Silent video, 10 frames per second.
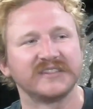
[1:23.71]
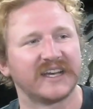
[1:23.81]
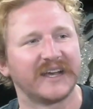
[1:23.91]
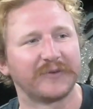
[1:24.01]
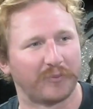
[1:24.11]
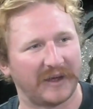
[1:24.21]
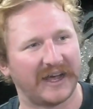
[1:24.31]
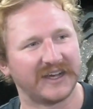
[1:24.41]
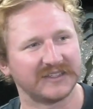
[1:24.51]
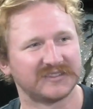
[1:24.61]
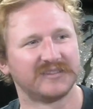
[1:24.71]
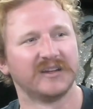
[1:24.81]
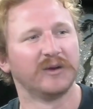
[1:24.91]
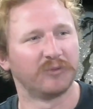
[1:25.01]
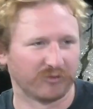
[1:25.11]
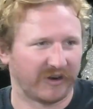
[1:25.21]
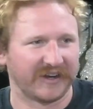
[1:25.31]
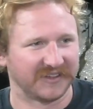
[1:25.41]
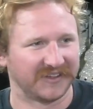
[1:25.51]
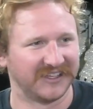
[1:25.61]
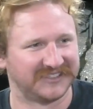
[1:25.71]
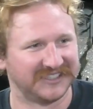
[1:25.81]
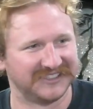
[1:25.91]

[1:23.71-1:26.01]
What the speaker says: I ever passed were writing classes.